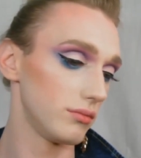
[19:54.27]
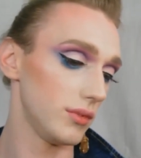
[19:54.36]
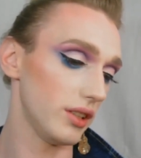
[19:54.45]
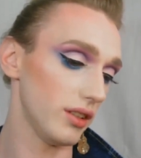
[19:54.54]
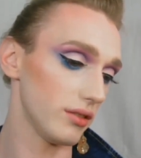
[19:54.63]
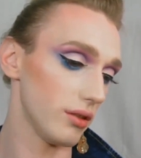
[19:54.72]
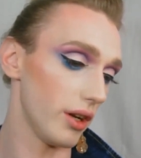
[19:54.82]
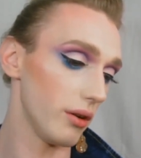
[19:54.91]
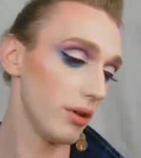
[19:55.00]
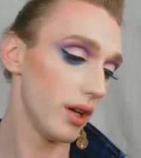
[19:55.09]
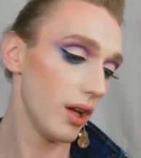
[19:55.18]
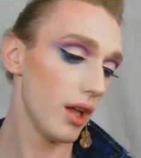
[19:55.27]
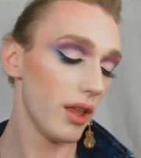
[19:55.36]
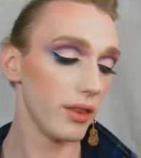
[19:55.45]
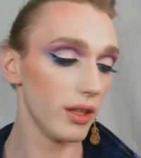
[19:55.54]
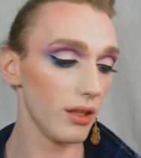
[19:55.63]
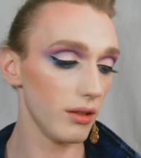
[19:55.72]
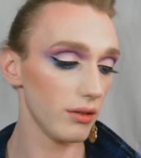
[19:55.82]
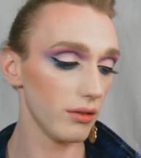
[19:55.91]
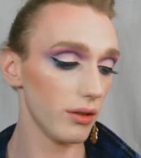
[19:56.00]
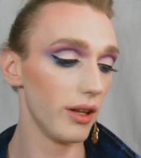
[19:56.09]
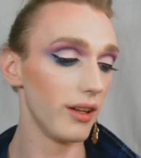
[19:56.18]
Yes, it is L'Oreal. The
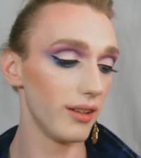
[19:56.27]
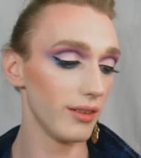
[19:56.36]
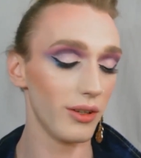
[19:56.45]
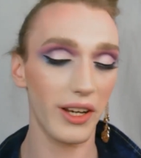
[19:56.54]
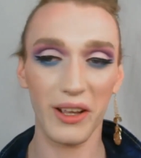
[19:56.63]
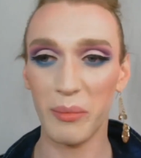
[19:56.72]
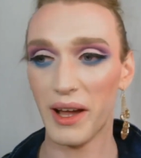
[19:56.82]
L'Oreal